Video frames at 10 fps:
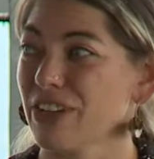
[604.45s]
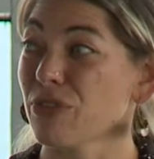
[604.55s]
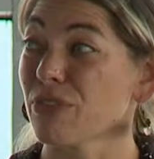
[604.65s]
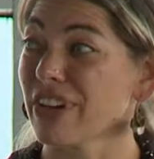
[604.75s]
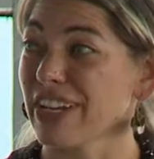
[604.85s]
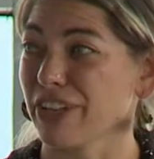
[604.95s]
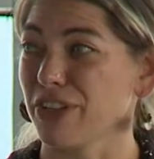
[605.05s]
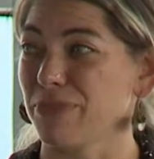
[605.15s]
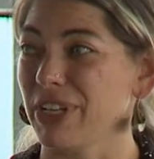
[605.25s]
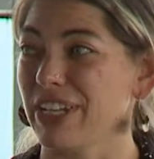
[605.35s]
Or it
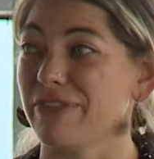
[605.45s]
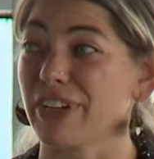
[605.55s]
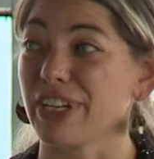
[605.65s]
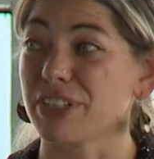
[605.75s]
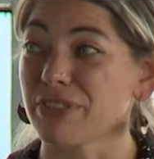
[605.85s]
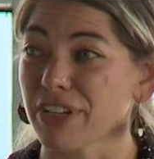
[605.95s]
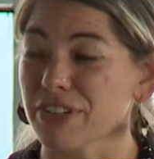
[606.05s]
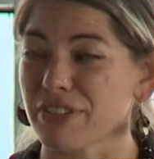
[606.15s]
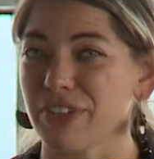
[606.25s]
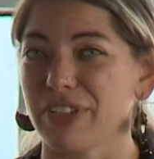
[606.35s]
could be a very
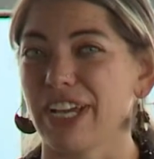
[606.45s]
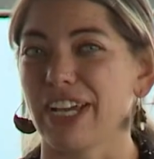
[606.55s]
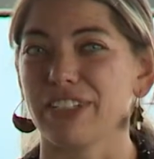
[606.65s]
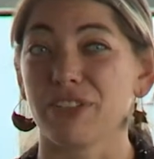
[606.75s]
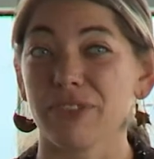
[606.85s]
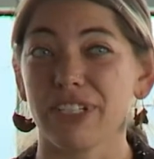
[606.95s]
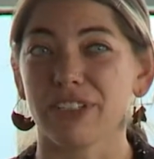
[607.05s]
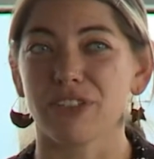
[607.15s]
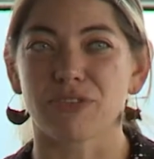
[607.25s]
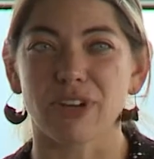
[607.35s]
structured view that has trees
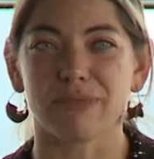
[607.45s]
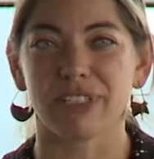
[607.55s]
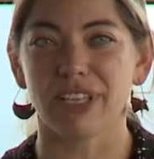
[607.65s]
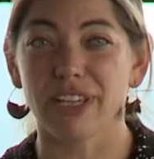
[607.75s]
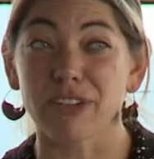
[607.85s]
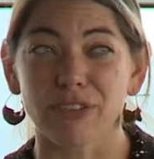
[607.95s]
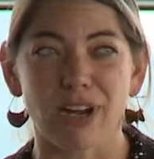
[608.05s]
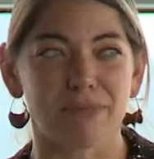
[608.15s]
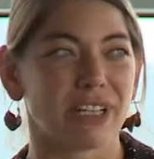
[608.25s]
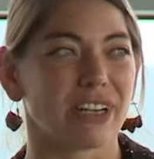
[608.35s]
and shrubs that
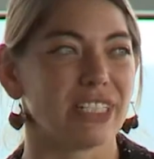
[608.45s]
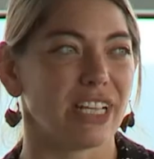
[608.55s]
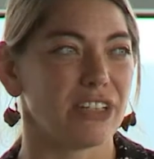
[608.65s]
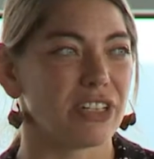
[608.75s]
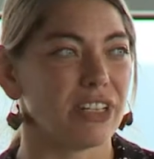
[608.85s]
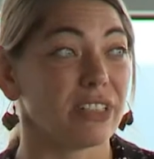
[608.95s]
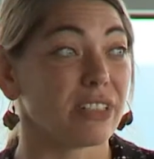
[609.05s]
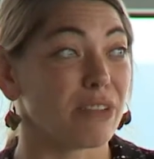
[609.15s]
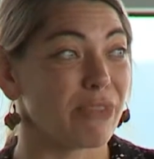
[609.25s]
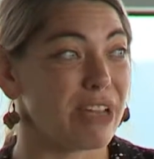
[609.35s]
interrupt our attention and in
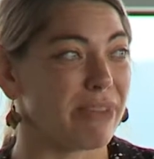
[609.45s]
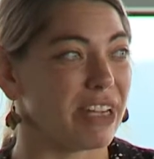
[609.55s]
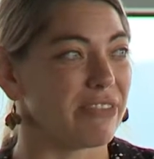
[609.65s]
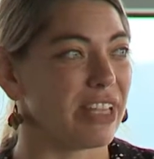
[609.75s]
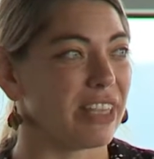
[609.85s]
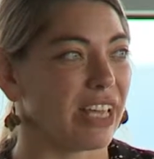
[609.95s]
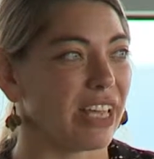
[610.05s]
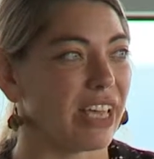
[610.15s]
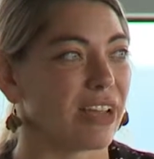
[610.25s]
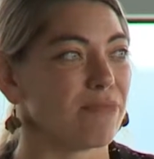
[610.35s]
some way benefit
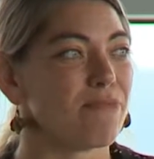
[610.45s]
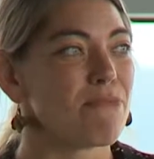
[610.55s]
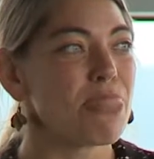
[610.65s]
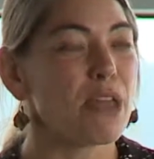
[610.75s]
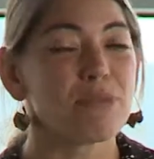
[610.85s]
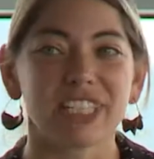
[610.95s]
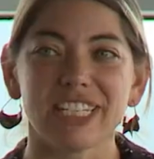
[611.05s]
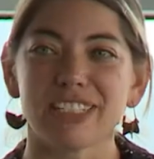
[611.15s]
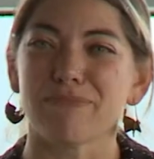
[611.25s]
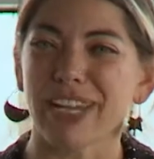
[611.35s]
thinking. But
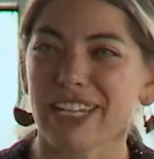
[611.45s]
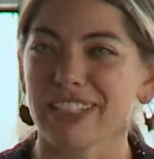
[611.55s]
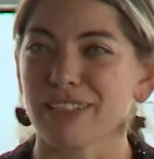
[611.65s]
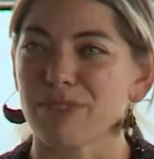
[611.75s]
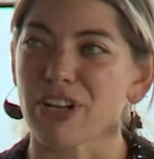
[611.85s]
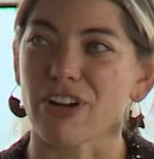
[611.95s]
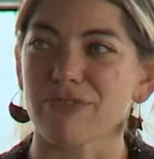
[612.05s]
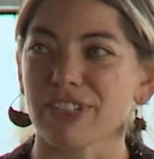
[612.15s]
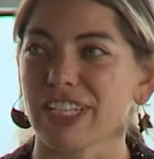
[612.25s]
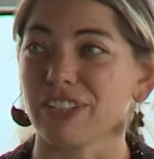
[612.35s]
these mechanisms aren't
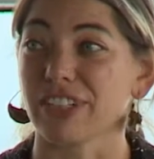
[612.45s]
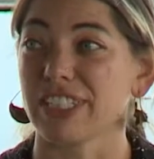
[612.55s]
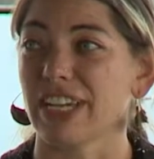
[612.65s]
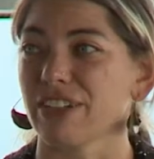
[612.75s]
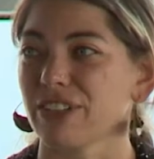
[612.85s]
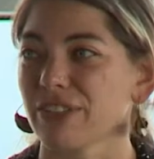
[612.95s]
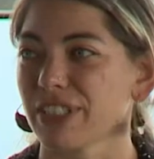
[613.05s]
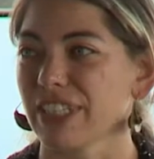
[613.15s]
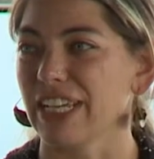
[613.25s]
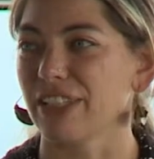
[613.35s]
really looked at
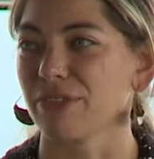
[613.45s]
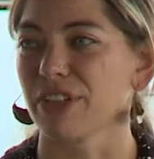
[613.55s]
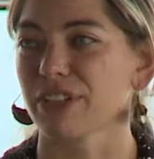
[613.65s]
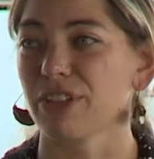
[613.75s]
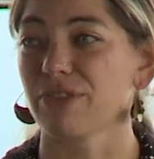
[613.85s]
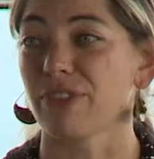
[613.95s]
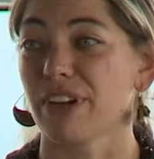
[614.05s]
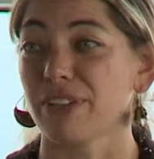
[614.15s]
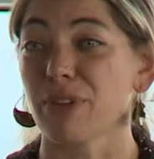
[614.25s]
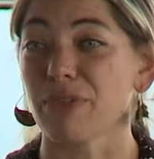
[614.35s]
closely in the work so
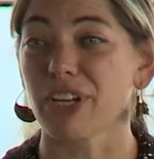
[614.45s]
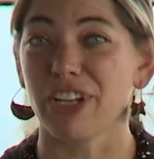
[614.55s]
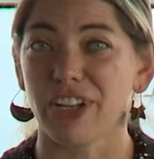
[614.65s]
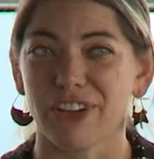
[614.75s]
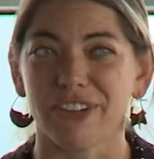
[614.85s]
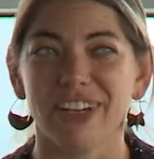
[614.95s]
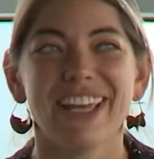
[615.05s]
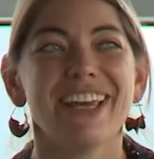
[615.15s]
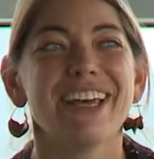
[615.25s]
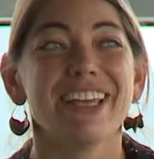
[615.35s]
far, and we want to know,
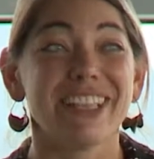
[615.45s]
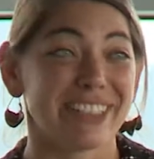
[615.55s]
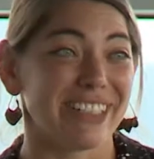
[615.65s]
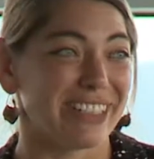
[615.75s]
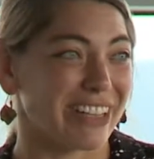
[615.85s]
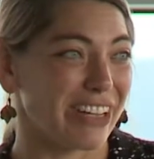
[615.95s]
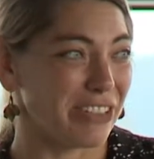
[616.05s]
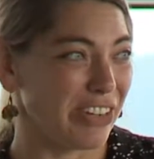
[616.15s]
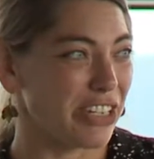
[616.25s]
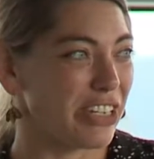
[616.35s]
is this a
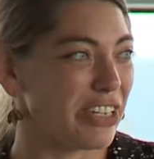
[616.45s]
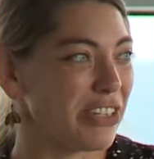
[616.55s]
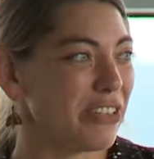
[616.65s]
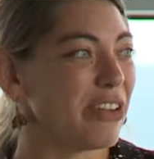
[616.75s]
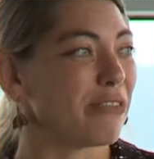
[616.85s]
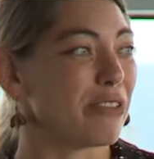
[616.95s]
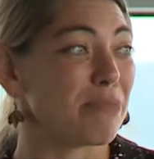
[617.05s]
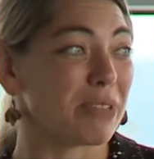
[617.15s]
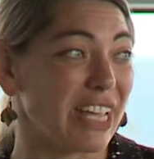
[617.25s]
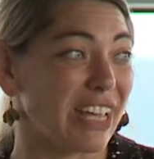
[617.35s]
conservation issue? If we
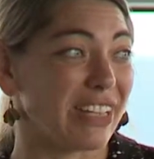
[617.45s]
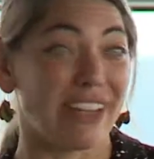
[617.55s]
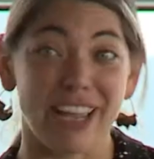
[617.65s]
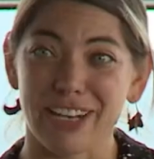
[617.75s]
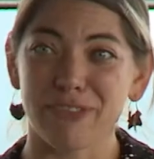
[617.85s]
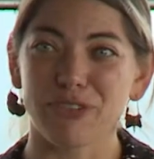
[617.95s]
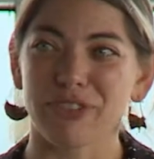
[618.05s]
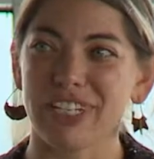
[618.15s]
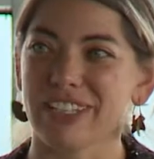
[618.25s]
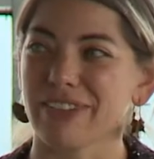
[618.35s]
plant native
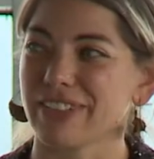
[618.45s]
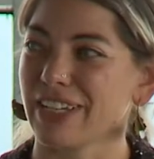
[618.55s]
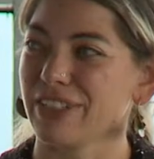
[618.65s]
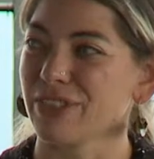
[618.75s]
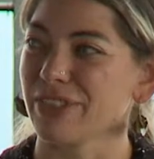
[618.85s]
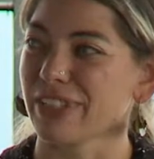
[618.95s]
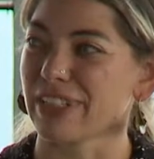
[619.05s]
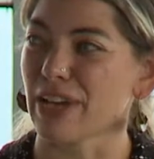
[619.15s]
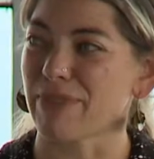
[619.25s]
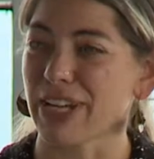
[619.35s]
trees outside schools, is
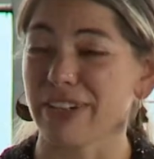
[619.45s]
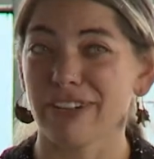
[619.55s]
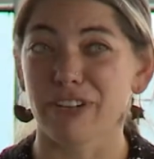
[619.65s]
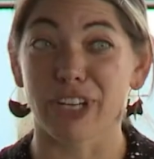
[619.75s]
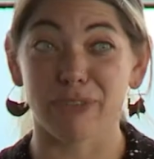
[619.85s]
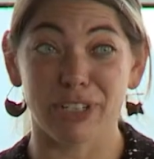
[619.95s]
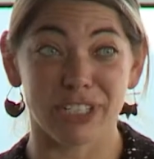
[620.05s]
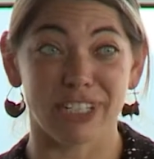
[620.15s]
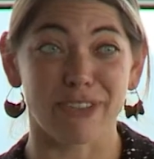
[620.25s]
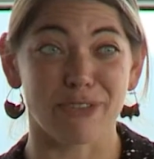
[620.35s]
that better? Or can we
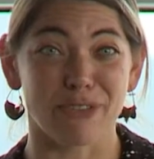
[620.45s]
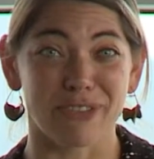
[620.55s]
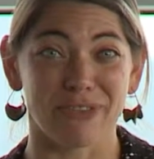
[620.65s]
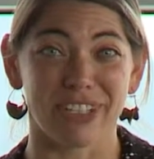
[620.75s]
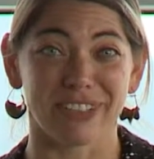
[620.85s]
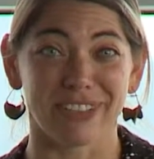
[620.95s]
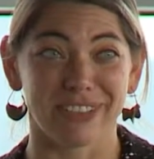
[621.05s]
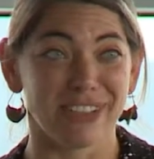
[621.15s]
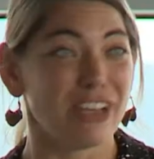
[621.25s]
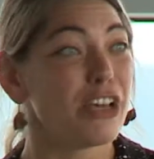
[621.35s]
just have cornfields?
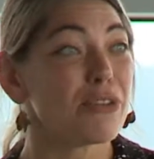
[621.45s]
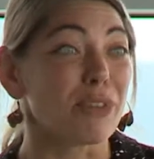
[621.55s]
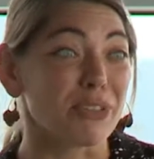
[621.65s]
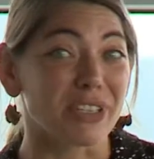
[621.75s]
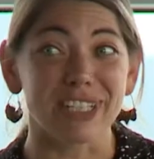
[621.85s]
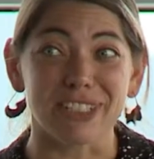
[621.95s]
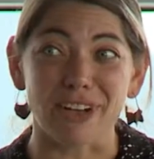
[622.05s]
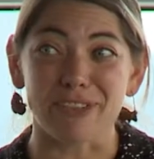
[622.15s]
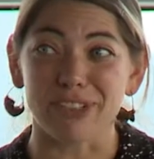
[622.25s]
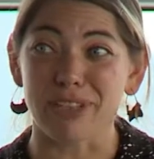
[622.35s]
Both of these are
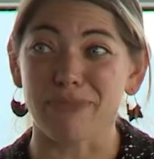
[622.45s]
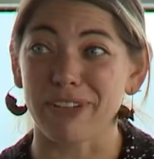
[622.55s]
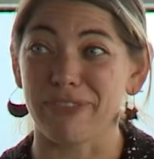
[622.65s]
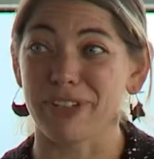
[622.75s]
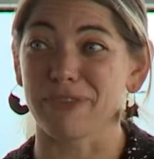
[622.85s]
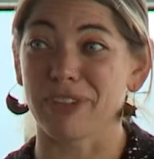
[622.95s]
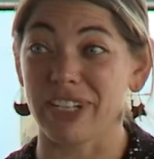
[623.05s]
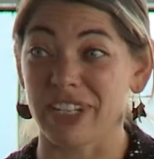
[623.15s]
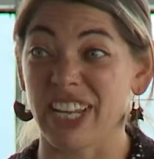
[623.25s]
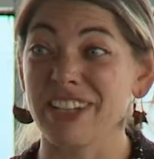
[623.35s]
obviously beneficial for
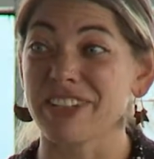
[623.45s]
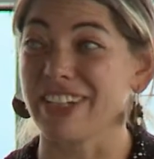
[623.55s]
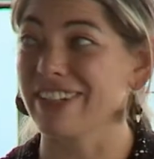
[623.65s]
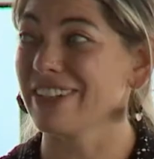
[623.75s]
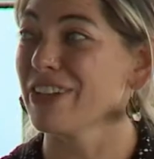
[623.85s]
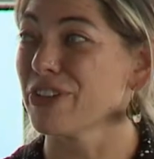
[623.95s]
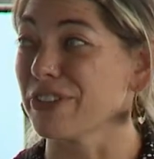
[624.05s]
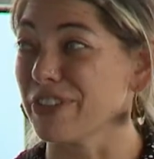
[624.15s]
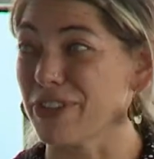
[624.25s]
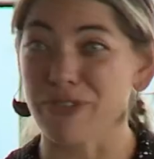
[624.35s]
education.
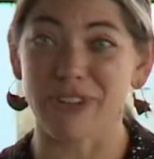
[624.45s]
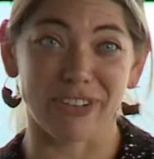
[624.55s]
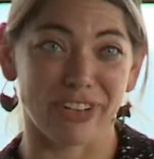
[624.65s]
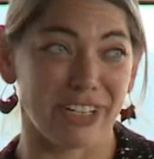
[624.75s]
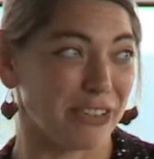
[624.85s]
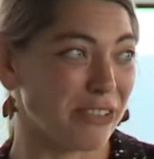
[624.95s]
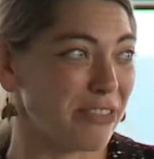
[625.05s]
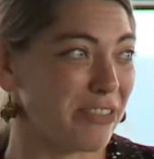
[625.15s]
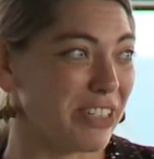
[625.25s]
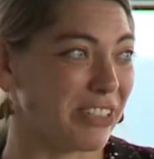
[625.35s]
Who knew a greener
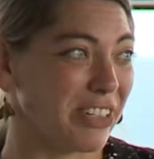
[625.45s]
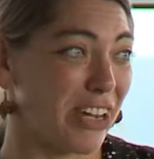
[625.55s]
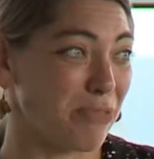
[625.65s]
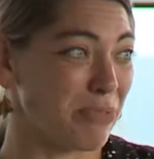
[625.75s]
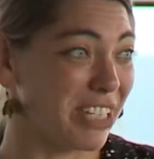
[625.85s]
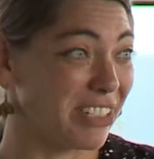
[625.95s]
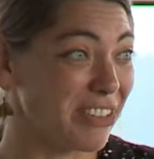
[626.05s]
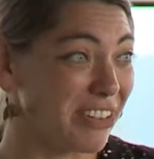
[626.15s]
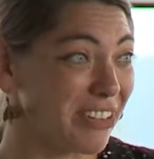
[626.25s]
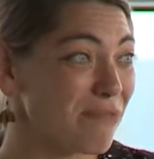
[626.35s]
cornfield could help kids
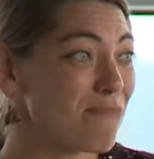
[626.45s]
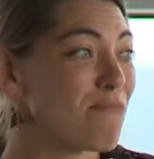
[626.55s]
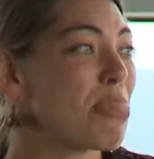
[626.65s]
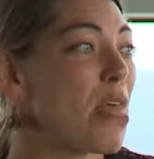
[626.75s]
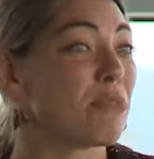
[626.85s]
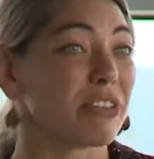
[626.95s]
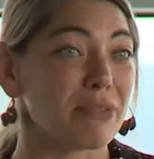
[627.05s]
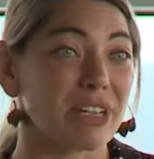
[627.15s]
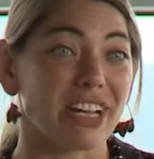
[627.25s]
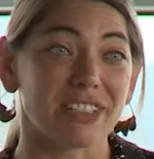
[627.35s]
learn? But
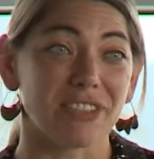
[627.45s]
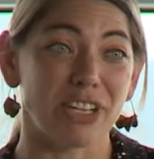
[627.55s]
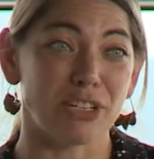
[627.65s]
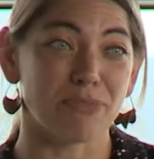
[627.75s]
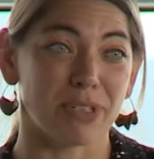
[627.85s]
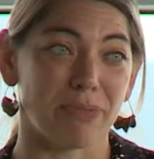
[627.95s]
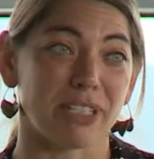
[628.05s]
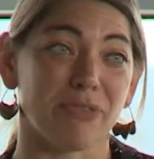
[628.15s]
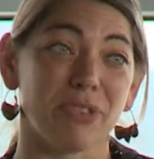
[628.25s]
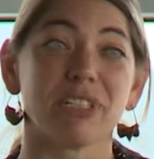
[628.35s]
from a conservation
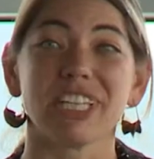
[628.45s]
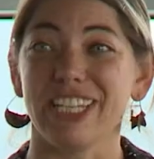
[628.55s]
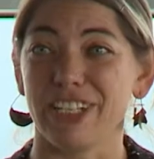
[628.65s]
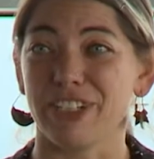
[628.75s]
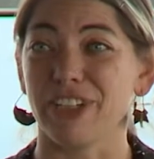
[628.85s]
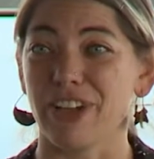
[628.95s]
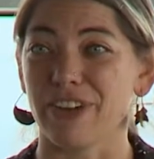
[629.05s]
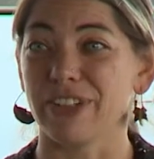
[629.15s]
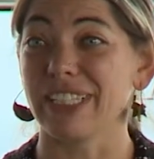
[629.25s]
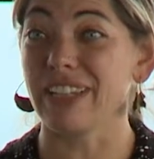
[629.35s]
perspective, we really need to
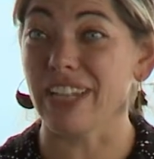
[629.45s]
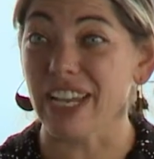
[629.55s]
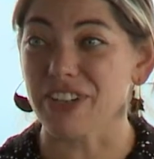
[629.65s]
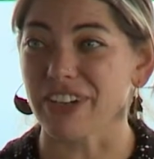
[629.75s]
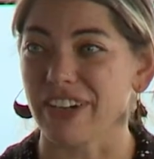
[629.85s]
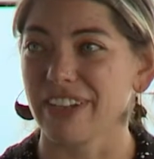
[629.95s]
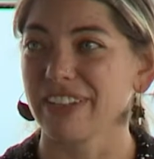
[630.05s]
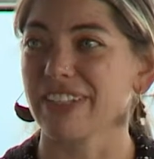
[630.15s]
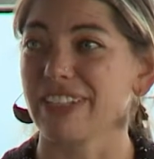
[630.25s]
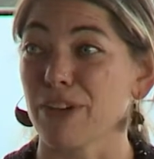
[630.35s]
know, is it nature
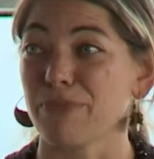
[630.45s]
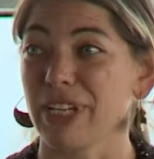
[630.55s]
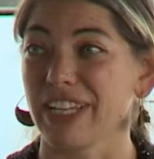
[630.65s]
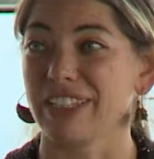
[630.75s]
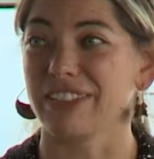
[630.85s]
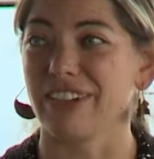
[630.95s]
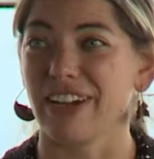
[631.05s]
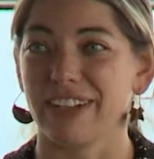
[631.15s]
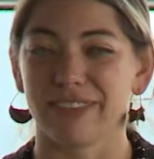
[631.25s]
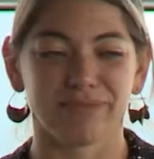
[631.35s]
that's helping kids or not?